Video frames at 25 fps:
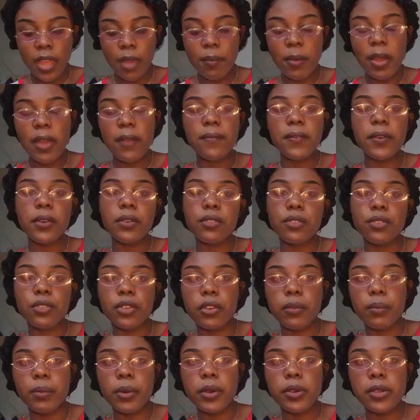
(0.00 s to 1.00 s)
and my phone's
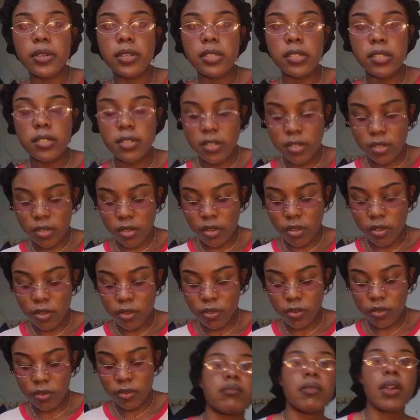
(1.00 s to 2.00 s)
sort of broken,
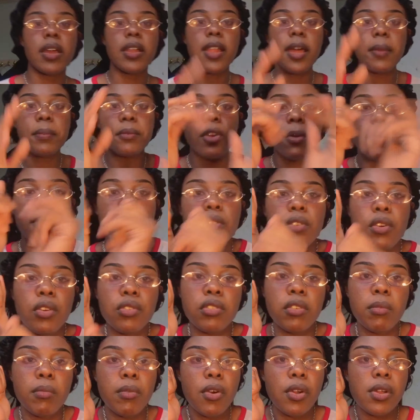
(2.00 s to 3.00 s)
so my laptop is
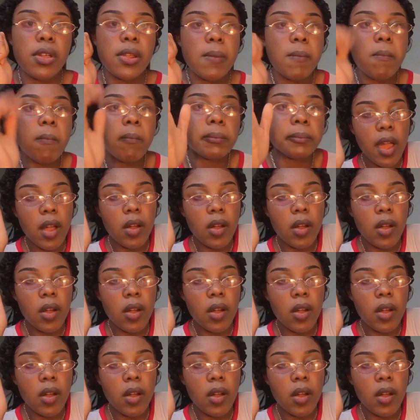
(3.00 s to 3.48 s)
also broken.